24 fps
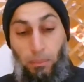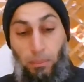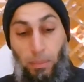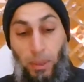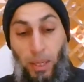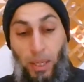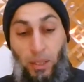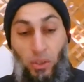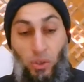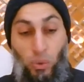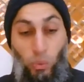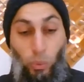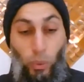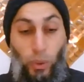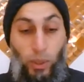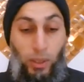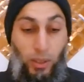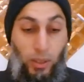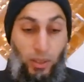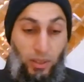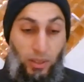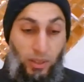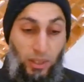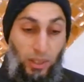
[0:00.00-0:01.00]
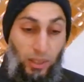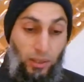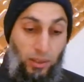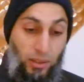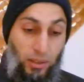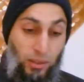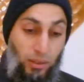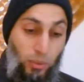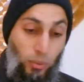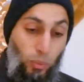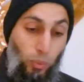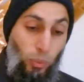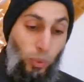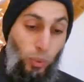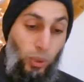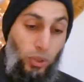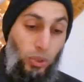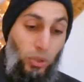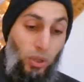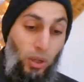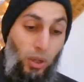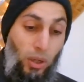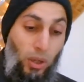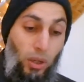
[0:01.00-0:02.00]
page 26,
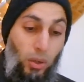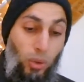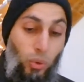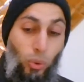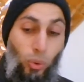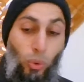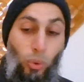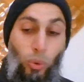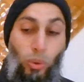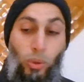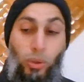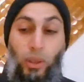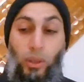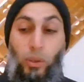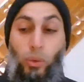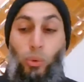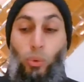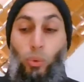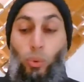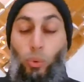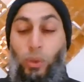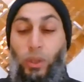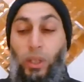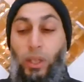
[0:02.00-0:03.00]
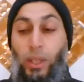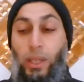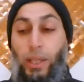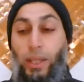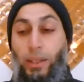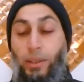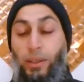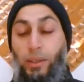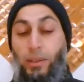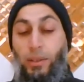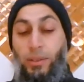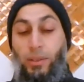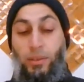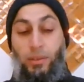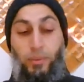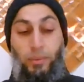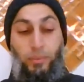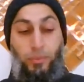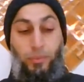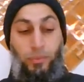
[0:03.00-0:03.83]
which are called the naughty letters.